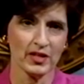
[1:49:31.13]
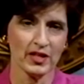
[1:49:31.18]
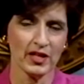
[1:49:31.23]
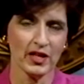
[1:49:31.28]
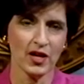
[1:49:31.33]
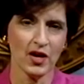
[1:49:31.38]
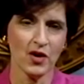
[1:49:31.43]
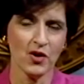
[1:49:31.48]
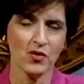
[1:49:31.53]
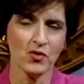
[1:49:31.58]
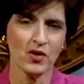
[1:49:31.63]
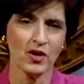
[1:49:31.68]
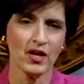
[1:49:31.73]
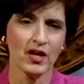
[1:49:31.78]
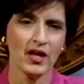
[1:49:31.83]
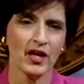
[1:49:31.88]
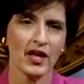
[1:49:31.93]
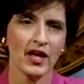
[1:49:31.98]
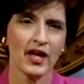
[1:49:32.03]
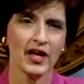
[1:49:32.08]
Leo
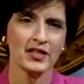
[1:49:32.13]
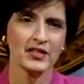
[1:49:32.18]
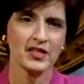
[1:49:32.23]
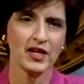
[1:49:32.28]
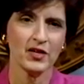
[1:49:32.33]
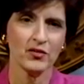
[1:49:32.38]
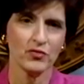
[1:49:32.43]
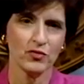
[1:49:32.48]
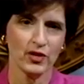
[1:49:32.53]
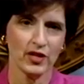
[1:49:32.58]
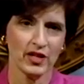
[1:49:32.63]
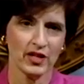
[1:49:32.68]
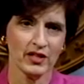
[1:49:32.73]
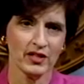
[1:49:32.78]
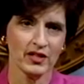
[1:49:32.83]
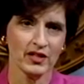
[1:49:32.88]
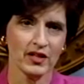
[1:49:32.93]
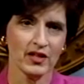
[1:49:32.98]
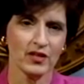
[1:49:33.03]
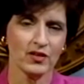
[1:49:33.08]
and
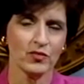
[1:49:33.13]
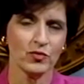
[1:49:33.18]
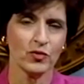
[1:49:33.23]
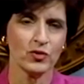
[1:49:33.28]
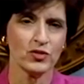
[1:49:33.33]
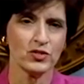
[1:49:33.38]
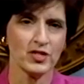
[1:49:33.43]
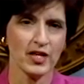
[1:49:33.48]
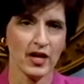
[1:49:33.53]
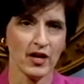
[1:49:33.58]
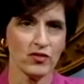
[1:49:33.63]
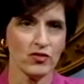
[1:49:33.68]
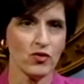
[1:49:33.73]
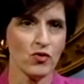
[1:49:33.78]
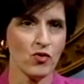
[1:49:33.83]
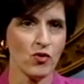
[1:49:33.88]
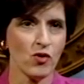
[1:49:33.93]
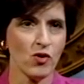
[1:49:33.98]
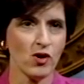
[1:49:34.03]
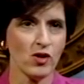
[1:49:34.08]
Irene were down the
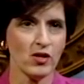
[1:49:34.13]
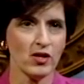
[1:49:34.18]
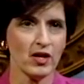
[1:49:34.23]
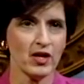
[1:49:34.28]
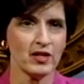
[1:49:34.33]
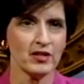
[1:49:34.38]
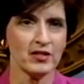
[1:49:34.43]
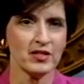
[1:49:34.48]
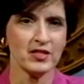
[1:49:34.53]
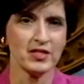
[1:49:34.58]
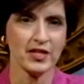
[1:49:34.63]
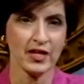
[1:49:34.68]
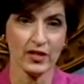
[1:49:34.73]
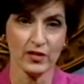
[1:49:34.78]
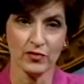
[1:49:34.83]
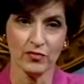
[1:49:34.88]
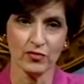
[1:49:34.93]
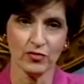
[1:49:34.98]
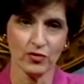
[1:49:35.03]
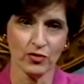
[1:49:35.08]
hall on the
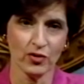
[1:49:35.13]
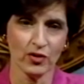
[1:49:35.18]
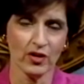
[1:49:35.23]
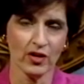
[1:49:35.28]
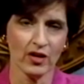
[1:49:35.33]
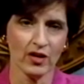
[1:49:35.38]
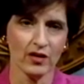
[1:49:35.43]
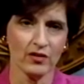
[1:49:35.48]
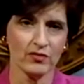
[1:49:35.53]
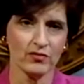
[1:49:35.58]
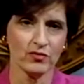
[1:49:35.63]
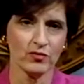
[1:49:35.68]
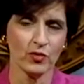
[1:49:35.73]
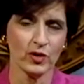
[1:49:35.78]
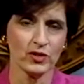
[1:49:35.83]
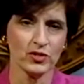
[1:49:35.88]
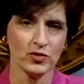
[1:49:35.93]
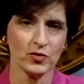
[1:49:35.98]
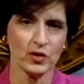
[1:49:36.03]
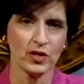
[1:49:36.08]
second floor of
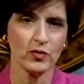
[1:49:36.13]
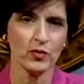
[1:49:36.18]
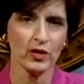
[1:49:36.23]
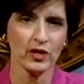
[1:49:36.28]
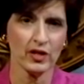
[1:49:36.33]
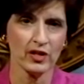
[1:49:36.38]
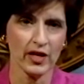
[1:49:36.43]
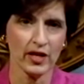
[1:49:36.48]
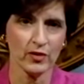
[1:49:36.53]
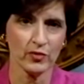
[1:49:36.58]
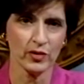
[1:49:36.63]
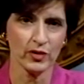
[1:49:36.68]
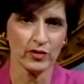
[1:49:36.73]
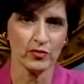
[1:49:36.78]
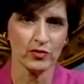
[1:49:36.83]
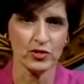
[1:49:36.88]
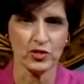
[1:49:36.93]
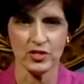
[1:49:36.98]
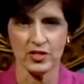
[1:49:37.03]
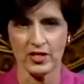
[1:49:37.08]
121 Glenwood,
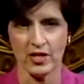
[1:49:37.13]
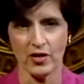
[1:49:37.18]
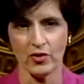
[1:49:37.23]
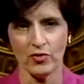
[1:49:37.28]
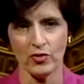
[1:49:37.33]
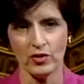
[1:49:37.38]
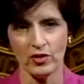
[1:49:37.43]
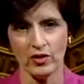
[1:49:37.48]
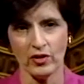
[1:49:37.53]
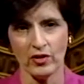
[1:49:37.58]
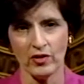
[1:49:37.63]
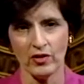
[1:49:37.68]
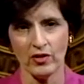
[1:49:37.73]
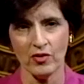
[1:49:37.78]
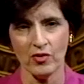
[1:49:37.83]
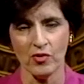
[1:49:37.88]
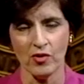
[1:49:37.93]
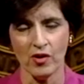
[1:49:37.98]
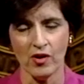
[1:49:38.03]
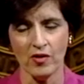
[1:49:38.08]
which is now called Loyola
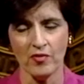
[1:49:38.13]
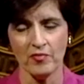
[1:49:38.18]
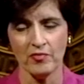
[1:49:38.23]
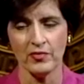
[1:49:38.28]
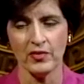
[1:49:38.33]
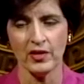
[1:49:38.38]
Hall.